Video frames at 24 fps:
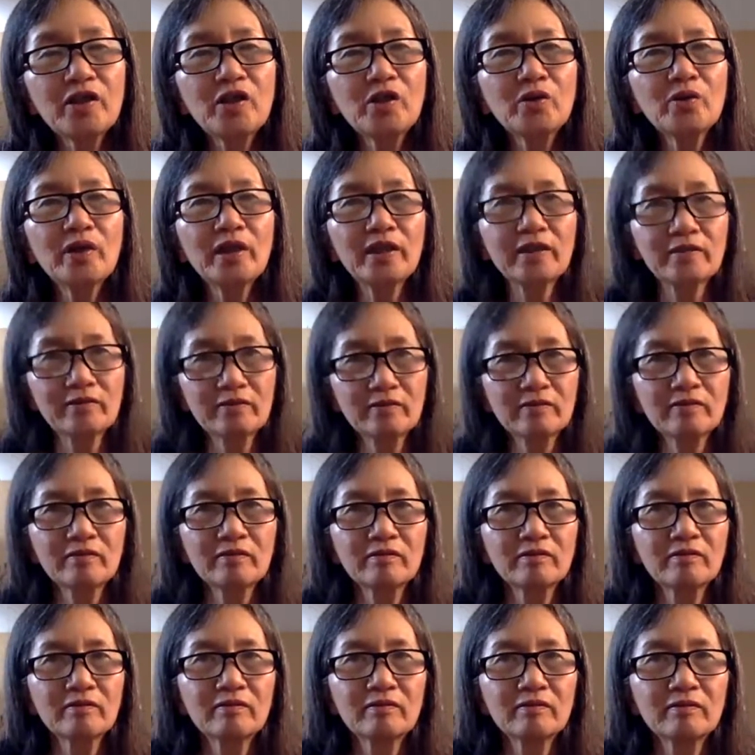healing?
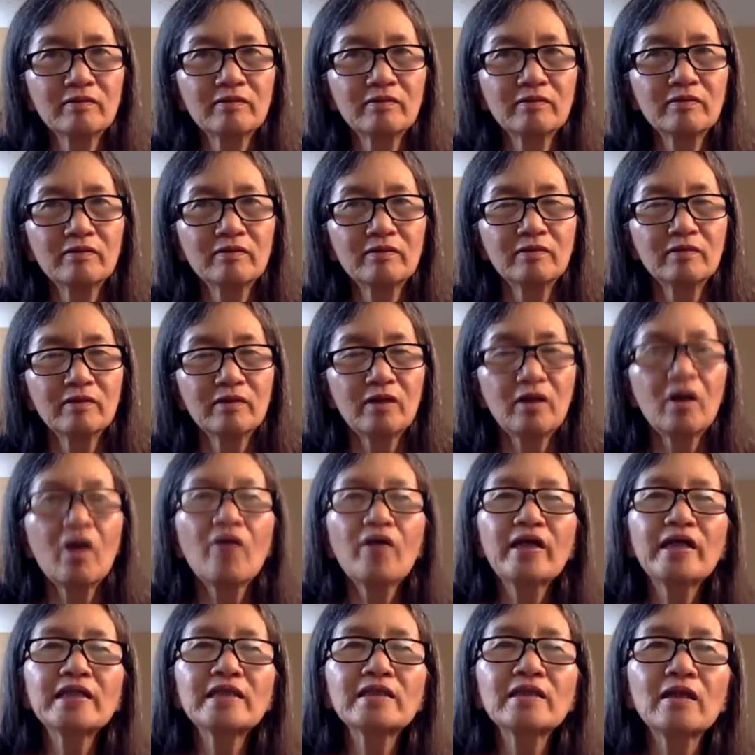
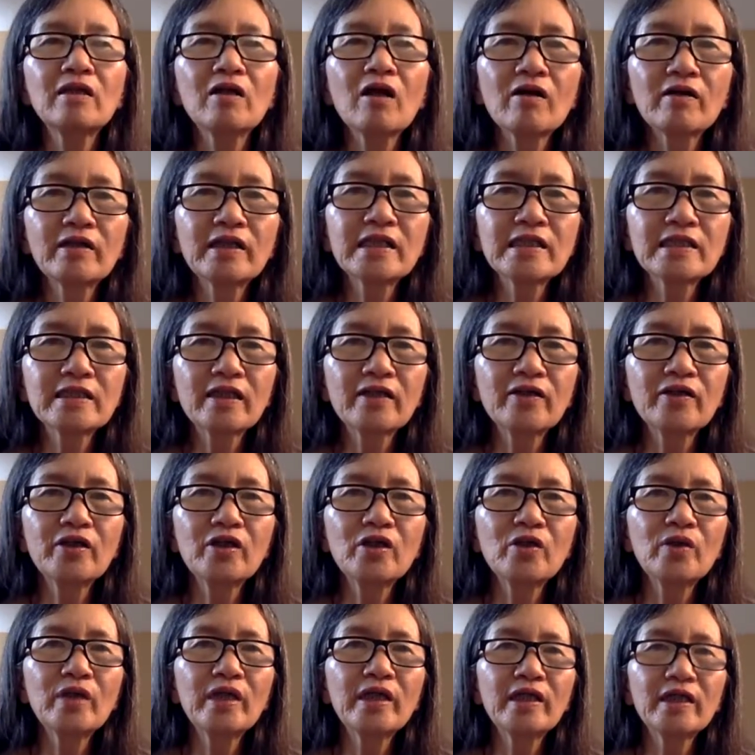Long distance
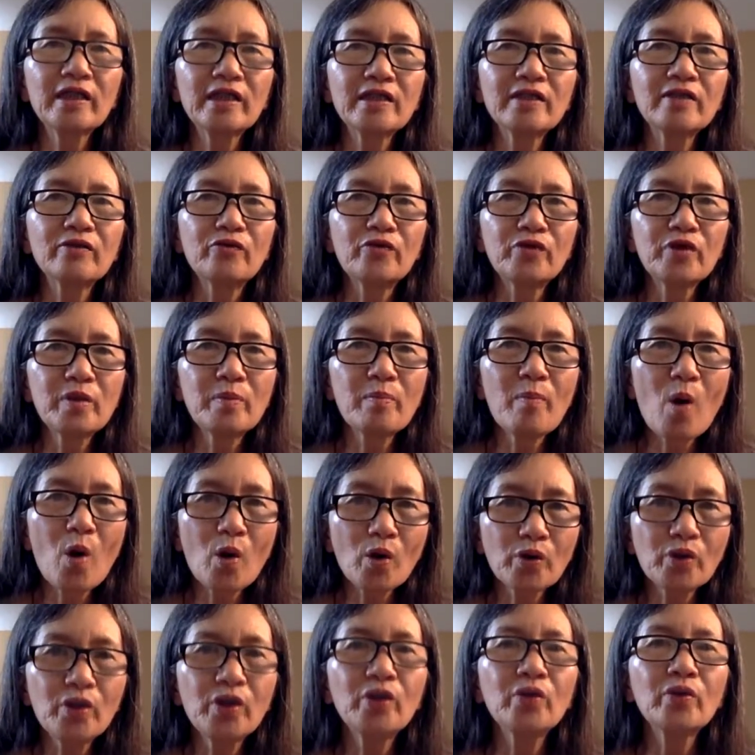healing is
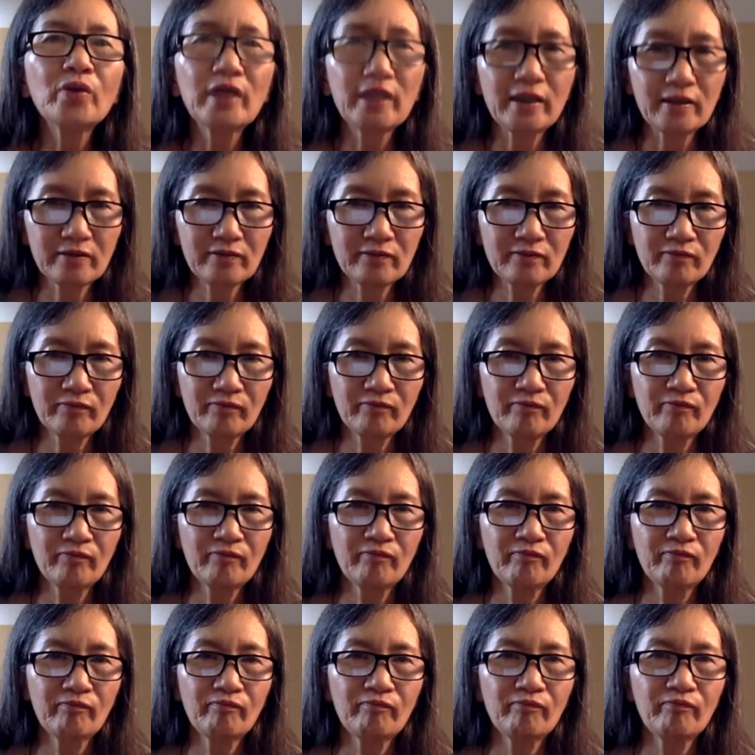remote healing.
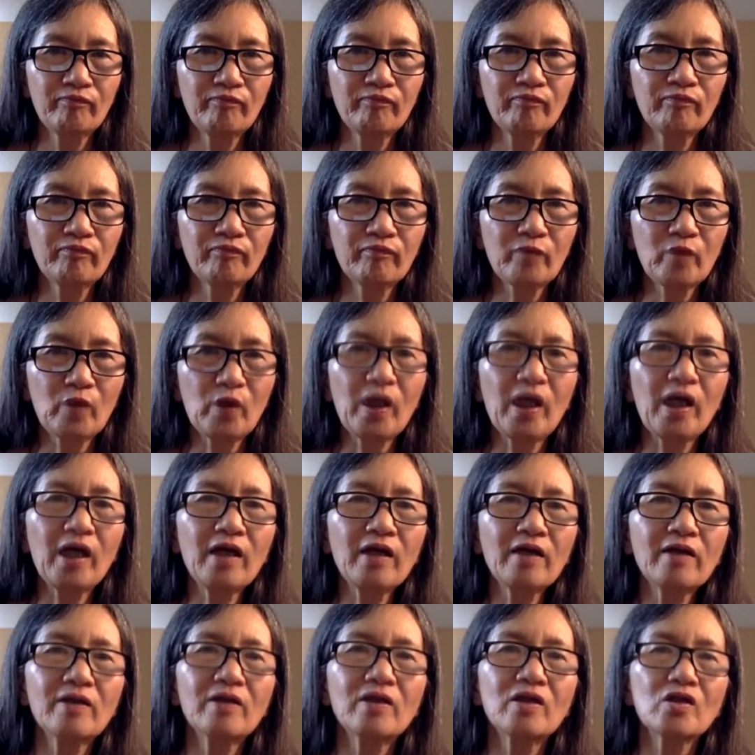
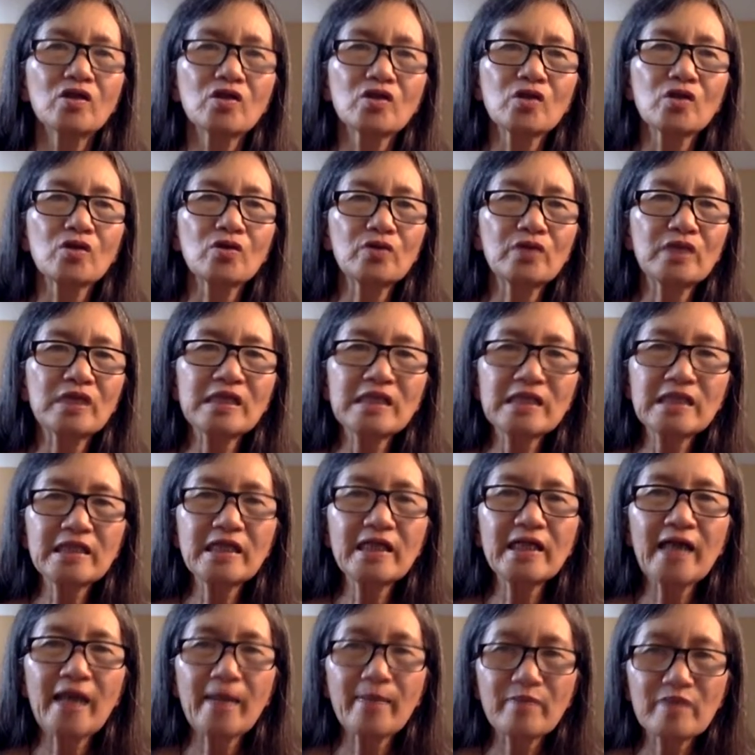Okay, so just
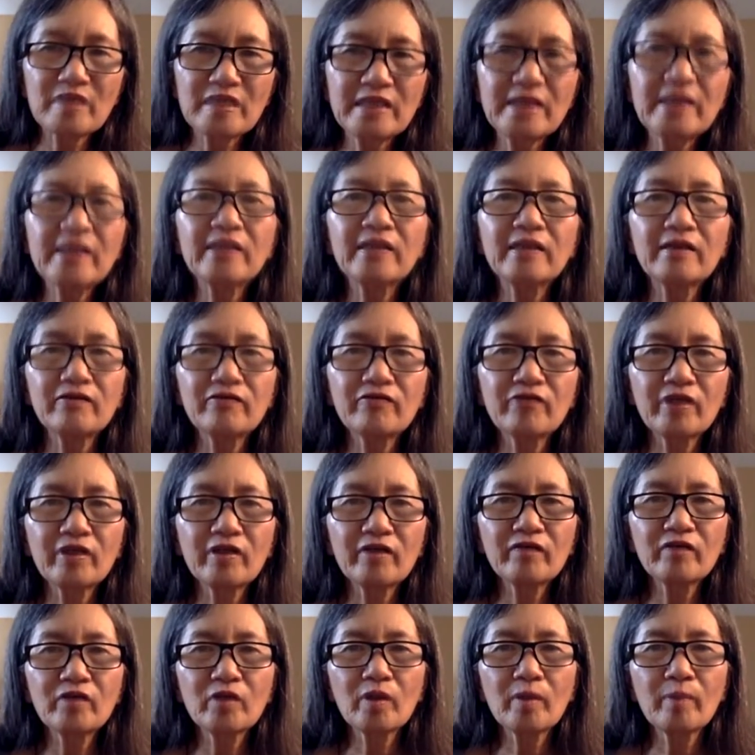say I'm sitting in front
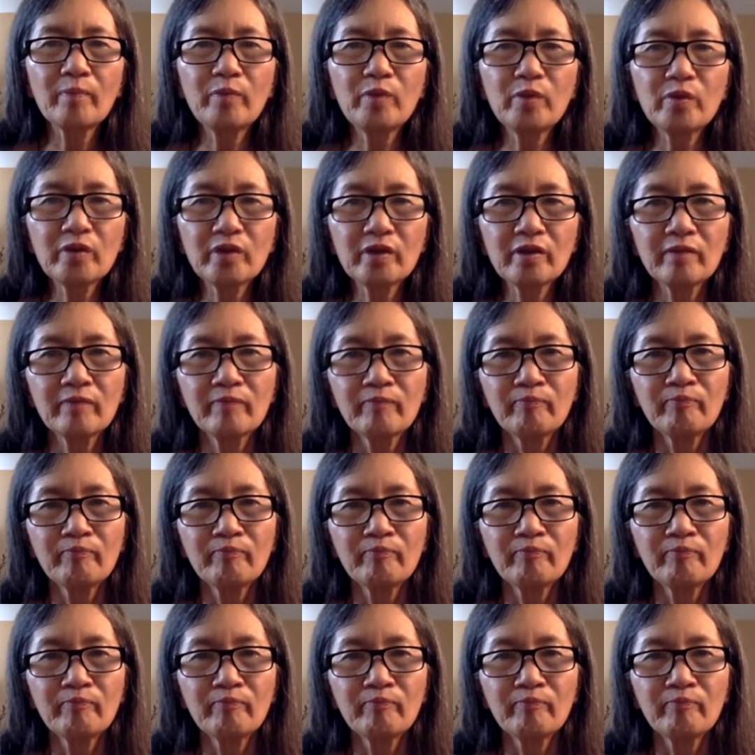of the computer